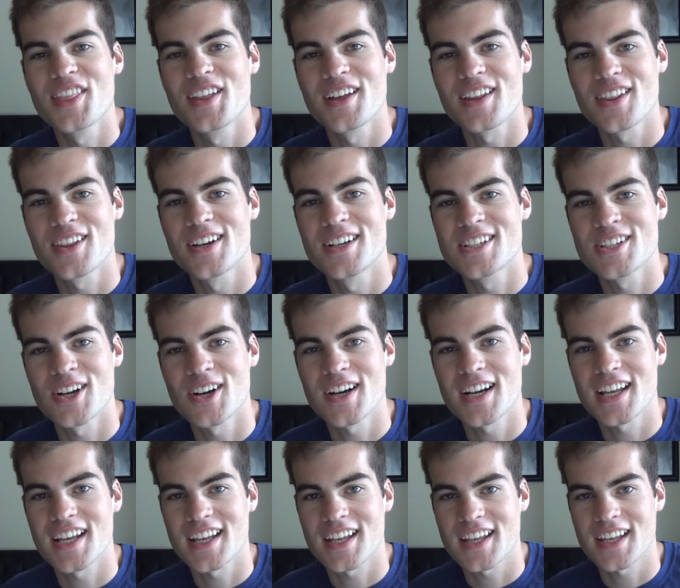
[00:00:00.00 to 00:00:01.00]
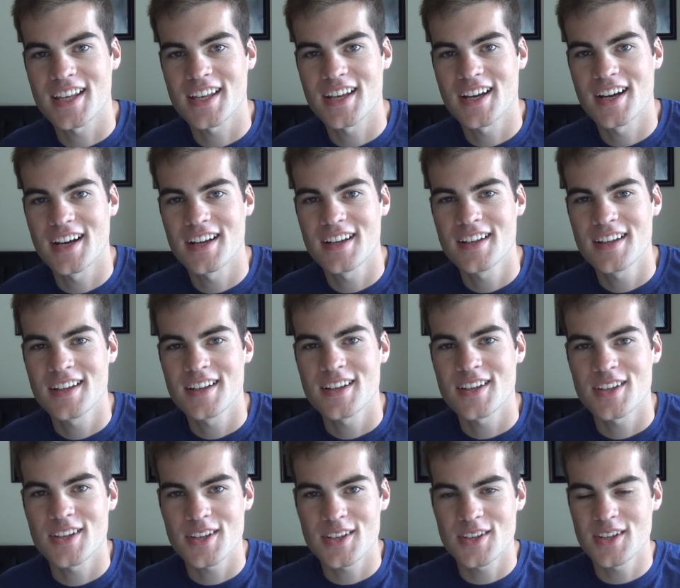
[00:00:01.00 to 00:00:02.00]
the, the attorney, he, uh,
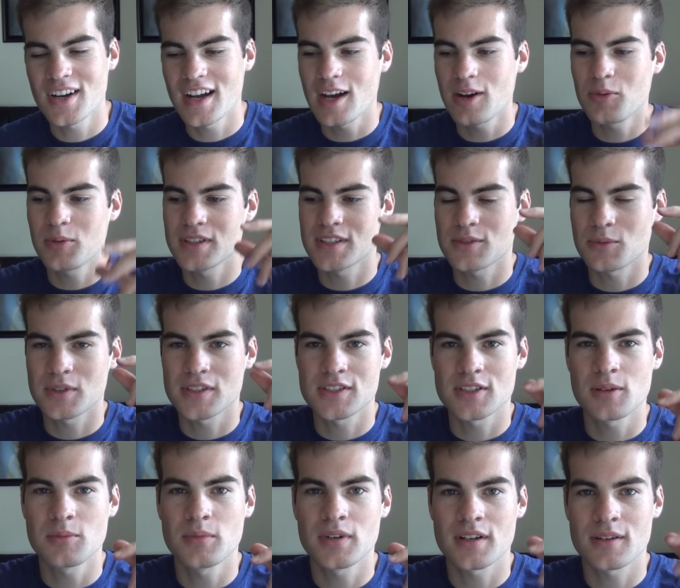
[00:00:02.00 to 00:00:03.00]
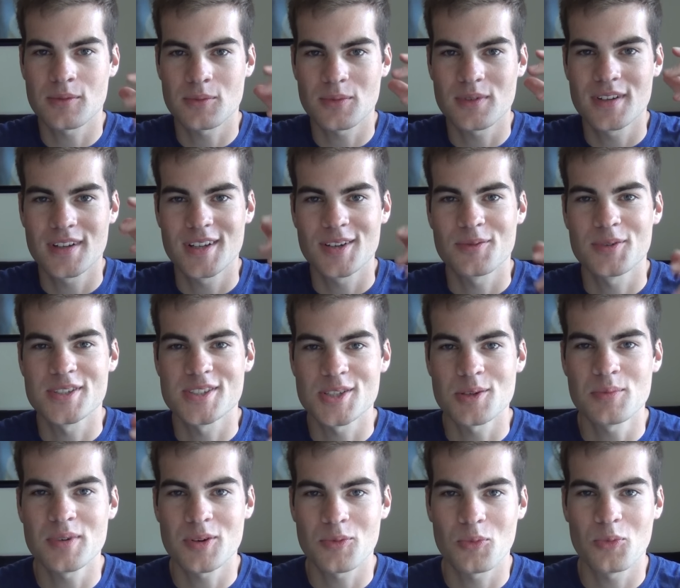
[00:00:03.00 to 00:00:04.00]
you know how when, when someone when
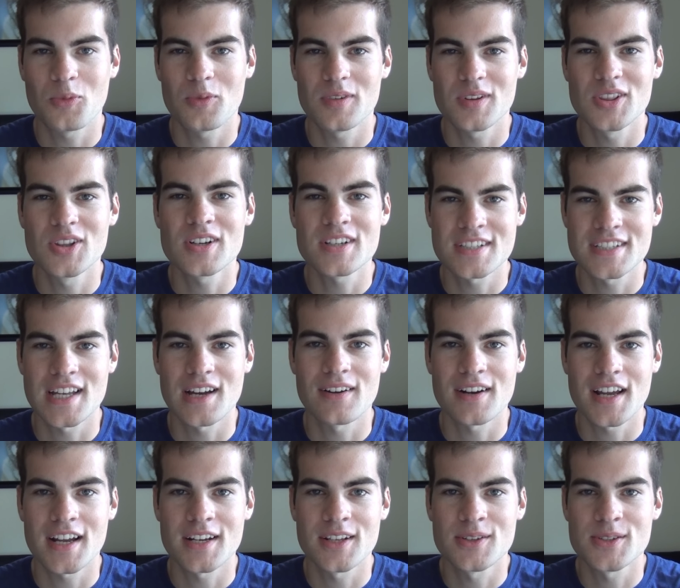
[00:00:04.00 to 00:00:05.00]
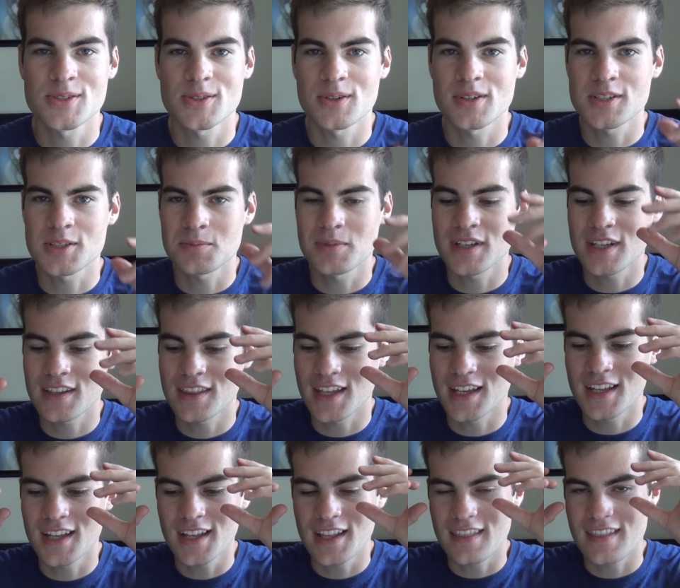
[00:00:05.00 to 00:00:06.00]
someone looks down on you, so to speak,
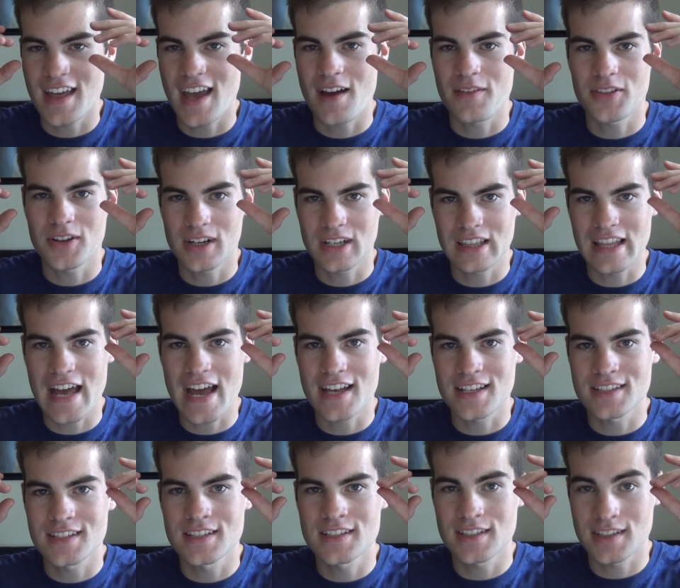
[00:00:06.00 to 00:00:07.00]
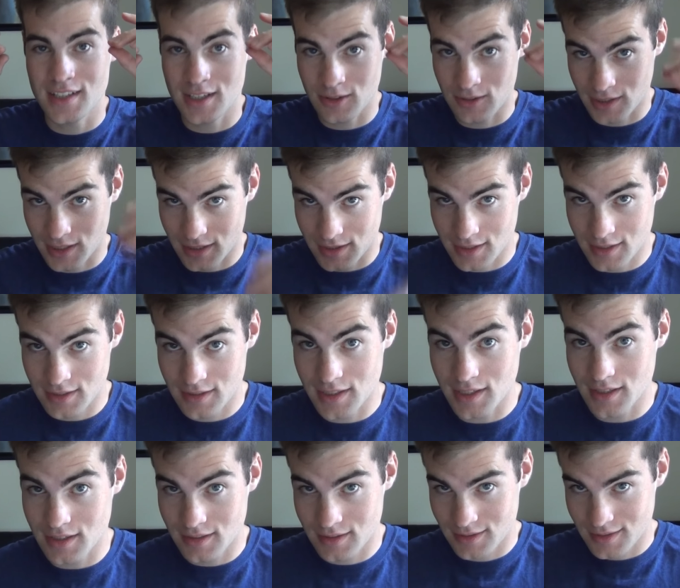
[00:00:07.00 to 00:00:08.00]
they, they have their glasses and they go like this,
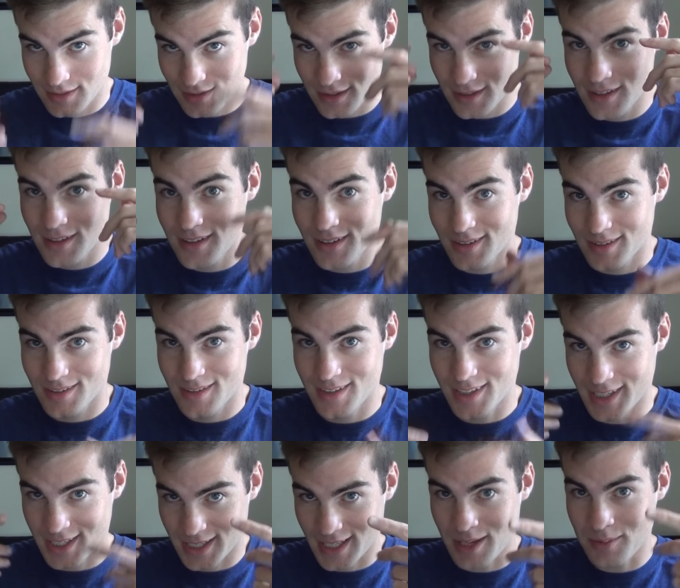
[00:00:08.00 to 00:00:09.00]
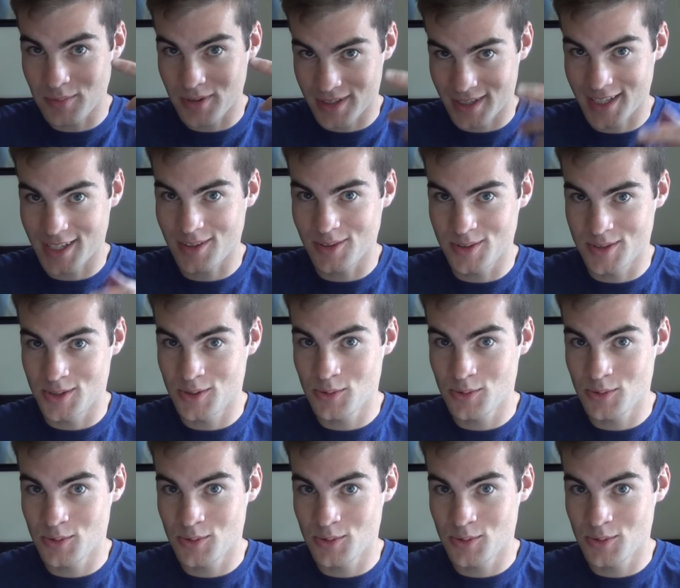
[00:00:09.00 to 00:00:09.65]
like, like I'm like,